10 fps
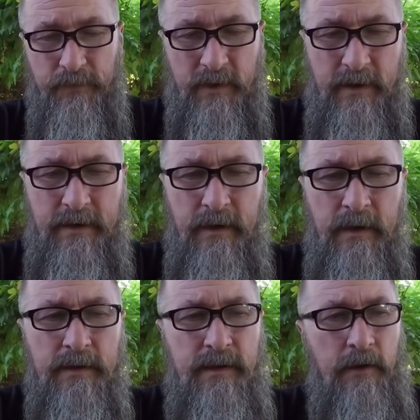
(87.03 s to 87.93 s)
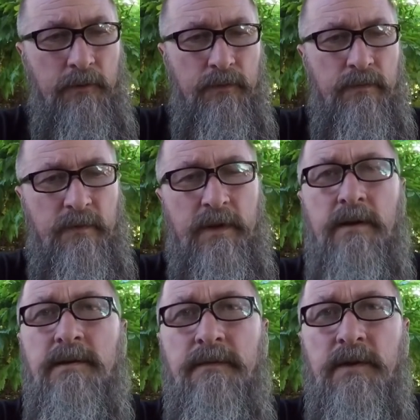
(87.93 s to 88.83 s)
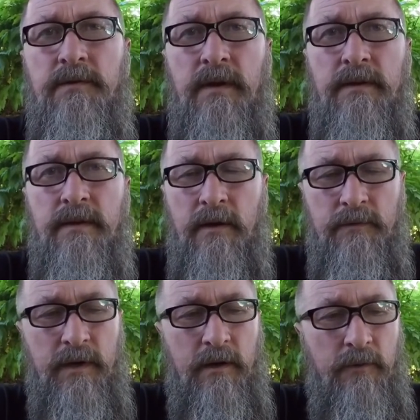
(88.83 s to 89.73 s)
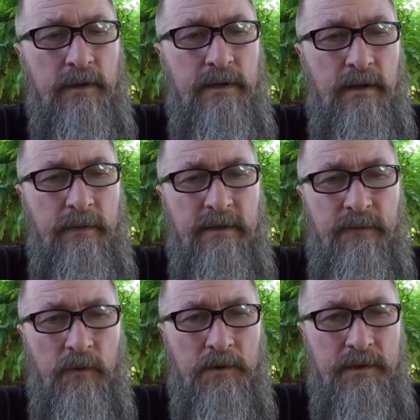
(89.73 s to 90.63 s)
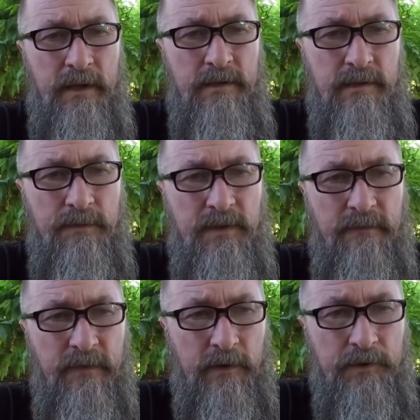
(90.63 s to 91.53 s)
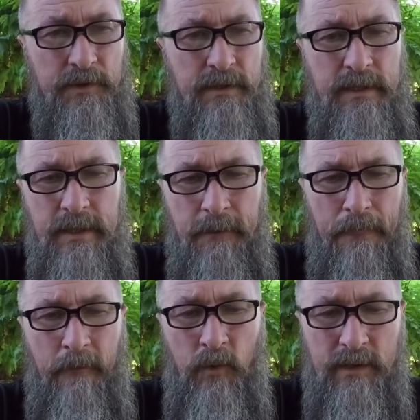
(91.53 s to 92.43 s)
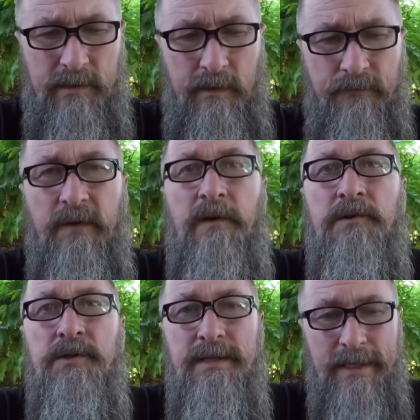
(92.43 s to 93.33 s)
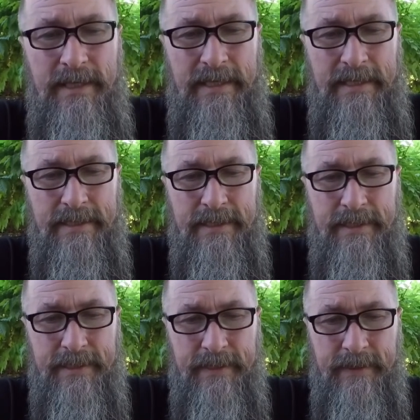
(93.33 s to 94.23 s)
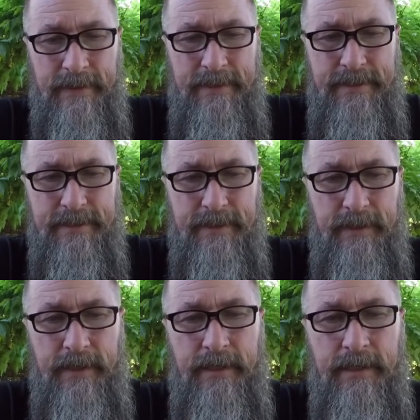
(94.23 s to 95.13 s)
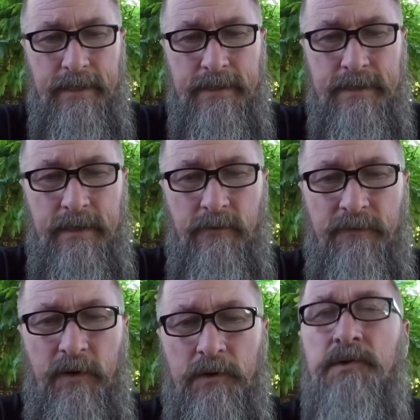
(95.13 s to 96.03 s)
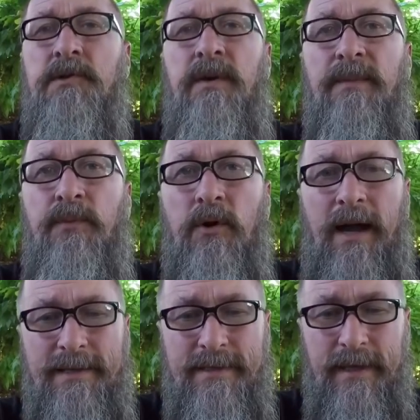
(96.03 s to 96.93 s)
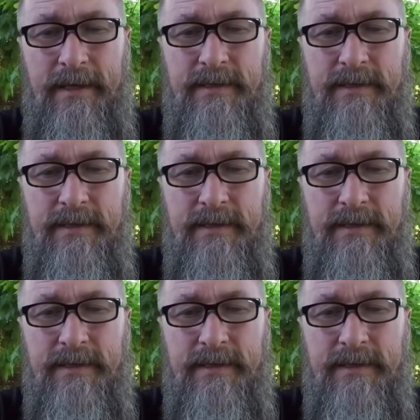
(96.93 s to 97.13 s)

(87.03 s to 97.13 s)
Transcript: All right? So, for those of you that don't know, we're going to talk about the 4 stages of subversion. What subversion is, all right? It refers to a process